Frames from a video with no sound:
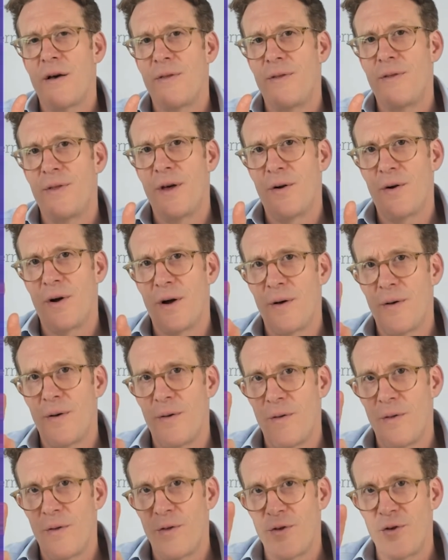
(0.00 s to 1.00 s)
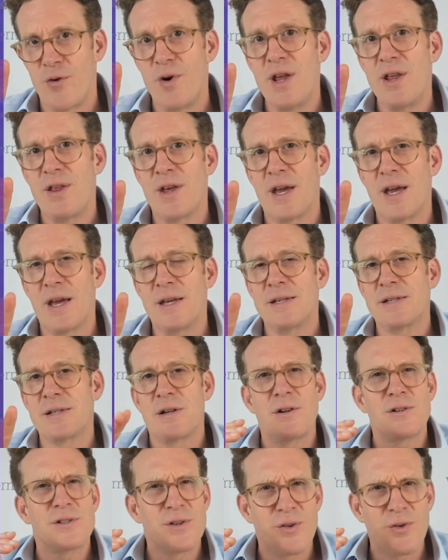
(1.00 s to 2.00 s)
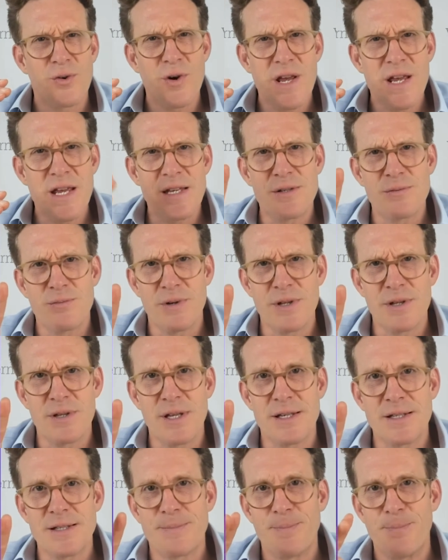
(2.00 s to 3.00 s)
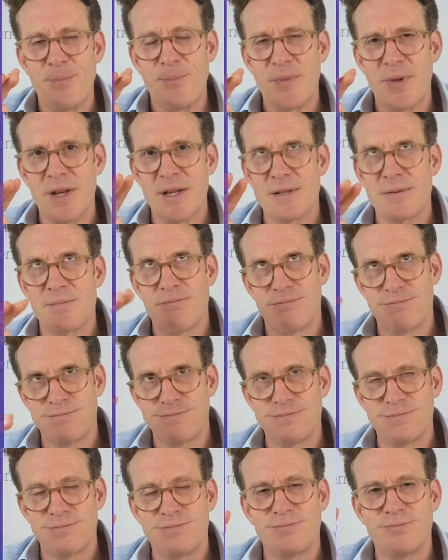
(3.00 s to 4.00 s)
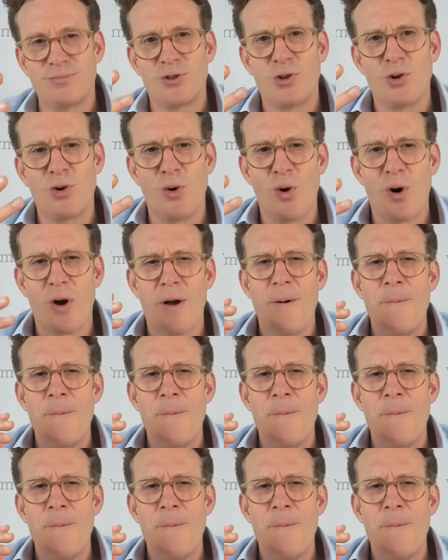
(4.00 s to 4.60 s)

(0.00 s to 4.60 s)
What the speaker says: There are 3 things, lots of threes with this talk.